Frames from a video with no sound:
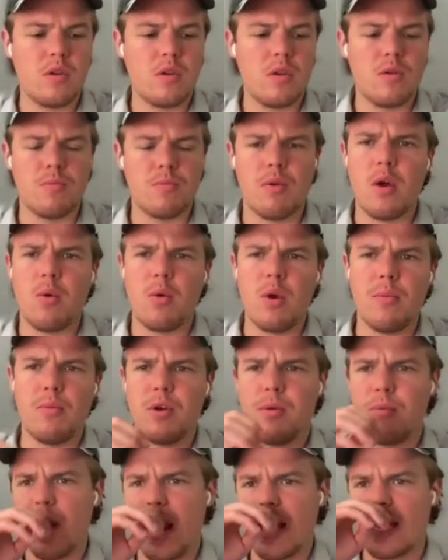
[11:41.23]
You probably wanna put in
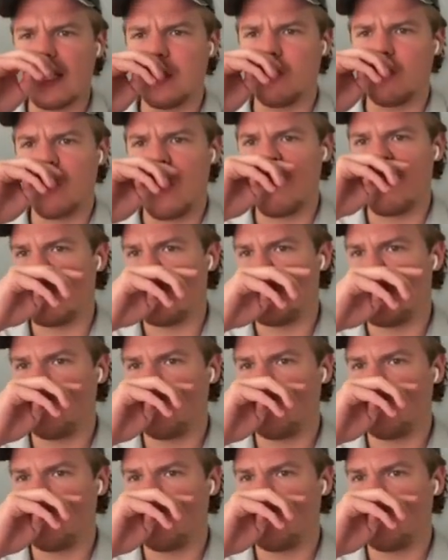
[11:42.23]
brackets whatever